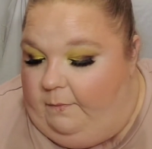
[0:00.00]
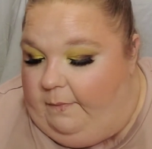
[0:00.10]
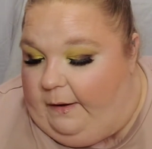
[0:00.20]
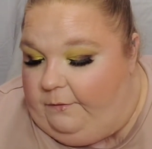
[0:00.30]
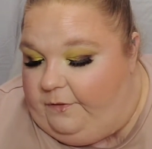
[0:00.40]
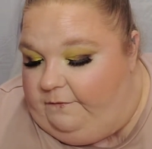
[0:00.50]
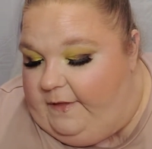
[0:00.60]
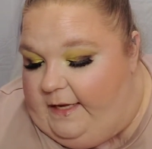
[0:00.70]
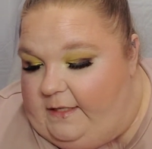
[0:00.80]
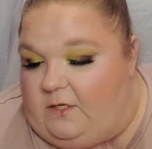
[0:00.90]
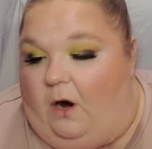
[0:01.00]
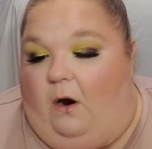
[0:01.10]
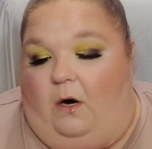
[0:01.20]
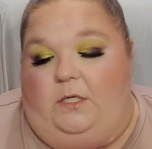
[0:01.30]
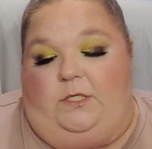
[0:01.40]
Both of these are
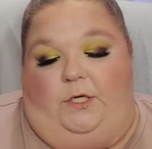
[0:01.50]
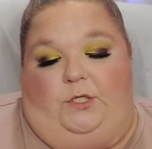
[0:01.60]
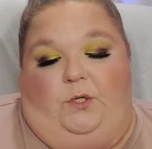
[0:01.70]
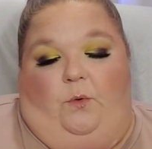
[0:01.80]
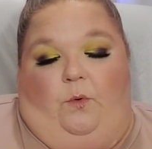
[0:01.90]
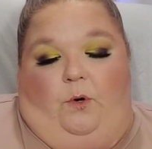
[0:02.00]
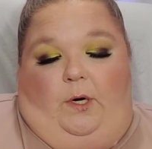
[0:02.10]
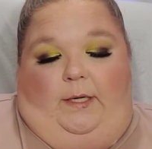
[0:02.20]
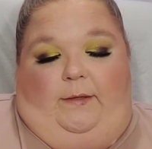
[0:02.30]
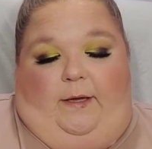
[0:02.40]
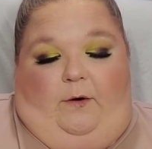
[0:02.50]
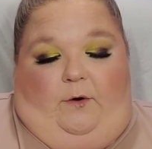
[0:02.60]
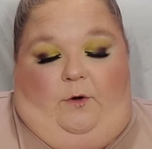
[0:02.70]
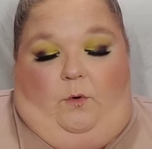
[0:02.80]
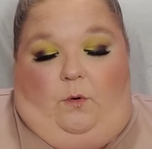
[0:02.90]
Artist Couture, and they are
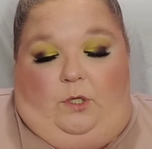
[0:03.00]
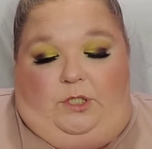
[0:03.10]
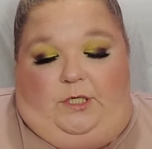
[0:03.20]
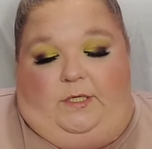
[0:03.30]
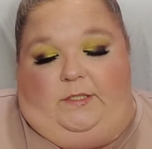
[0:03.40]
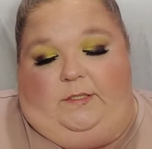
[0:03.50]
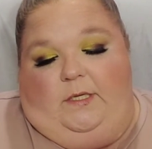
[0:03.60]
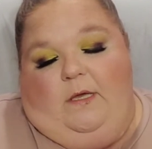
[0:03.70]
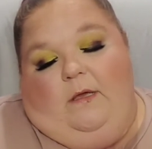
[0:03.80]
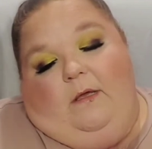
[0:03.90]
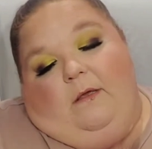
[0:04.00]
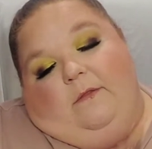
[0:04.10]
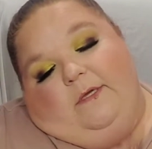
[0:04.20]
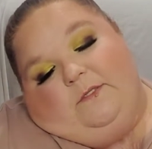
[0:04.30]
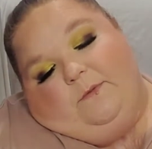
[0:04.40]
gorgeous.
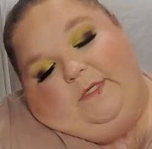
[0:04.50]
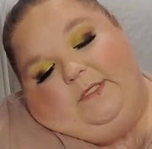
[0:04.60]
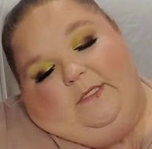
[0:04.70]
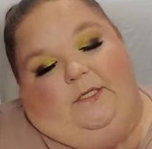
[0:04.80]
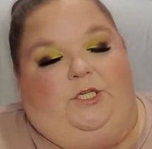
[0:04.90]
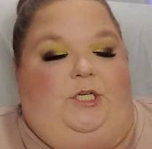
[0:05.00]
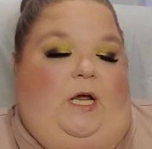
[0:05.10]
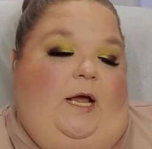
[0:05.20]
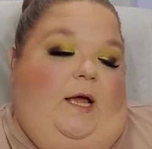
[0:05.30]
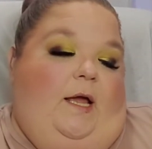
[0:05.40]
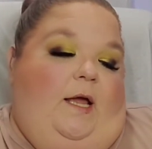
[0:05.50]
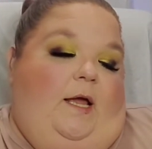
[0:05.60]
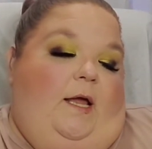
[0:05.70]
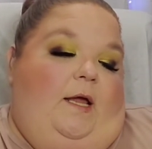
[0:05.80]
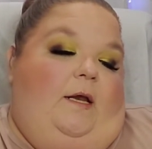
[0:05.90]
This one is in the
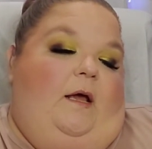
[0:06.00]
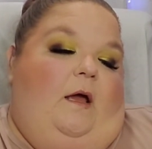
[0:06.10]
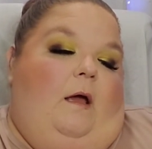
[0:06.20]
shade